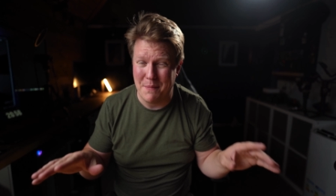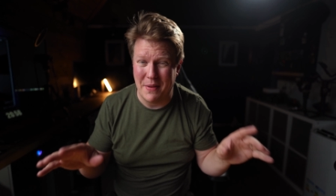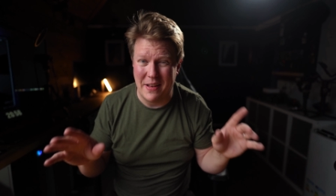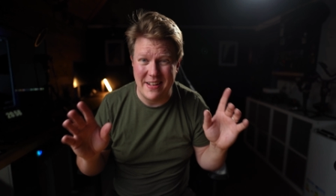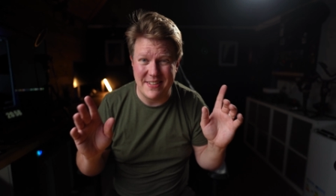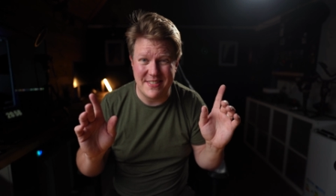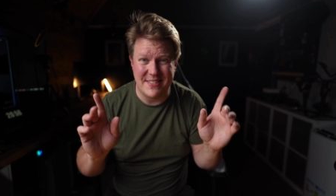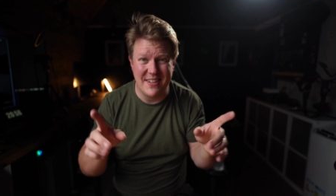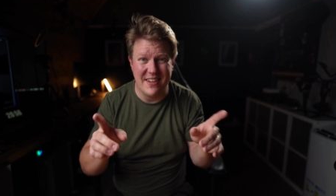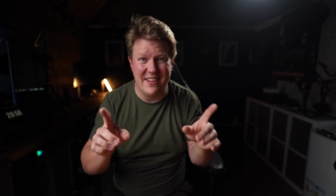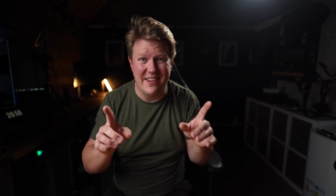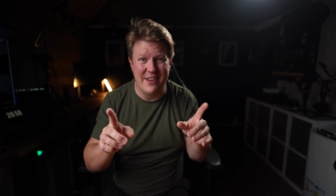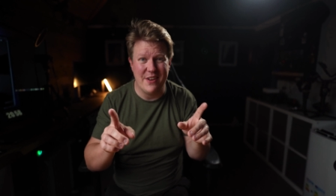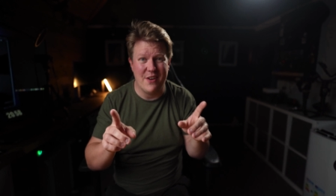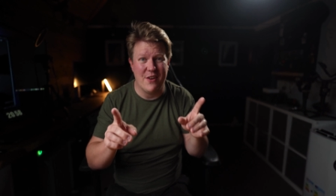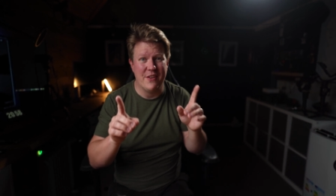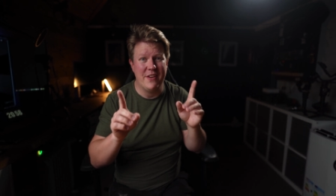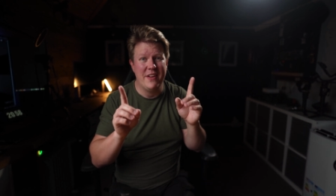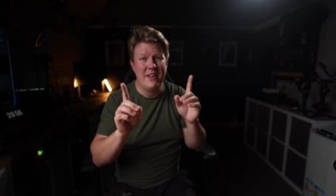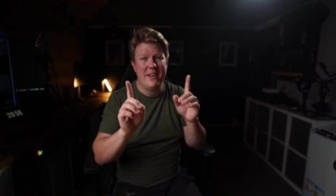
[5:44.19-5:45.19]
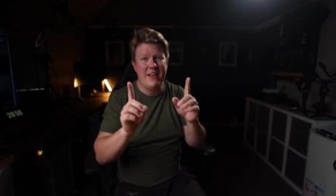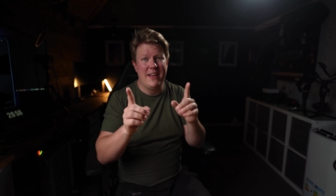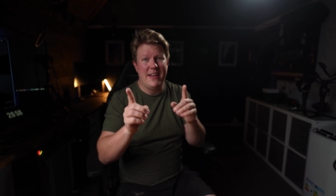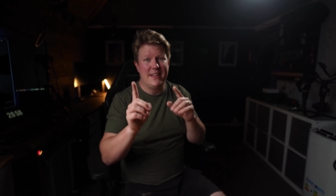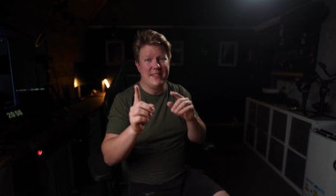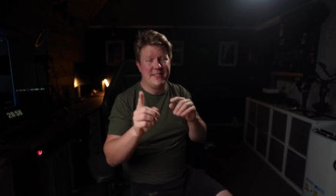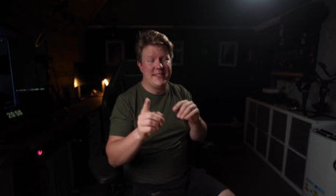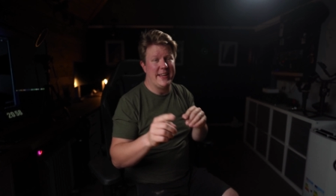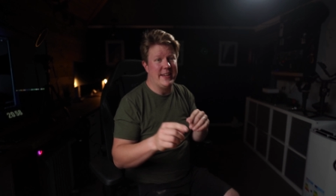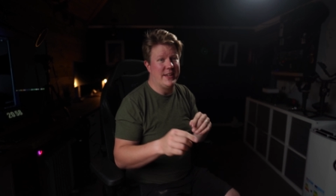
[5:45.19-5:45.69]
But let's turn it on
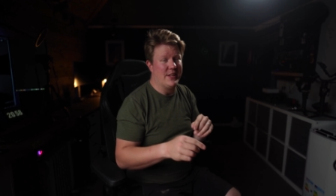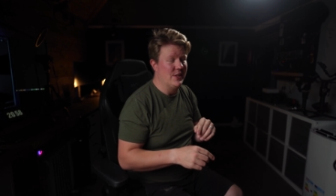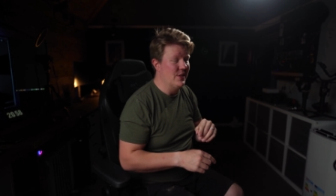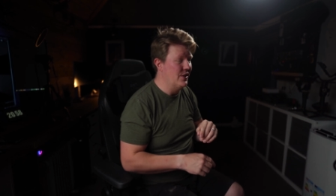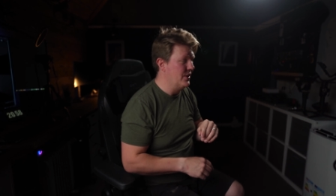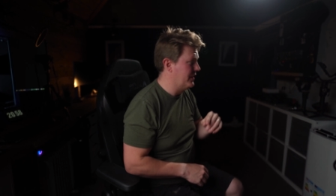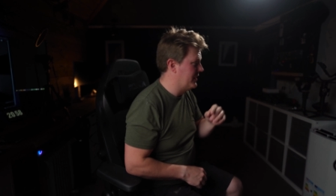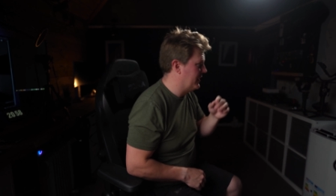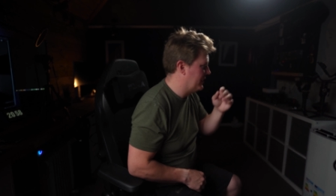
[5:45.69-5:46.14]
and take a look.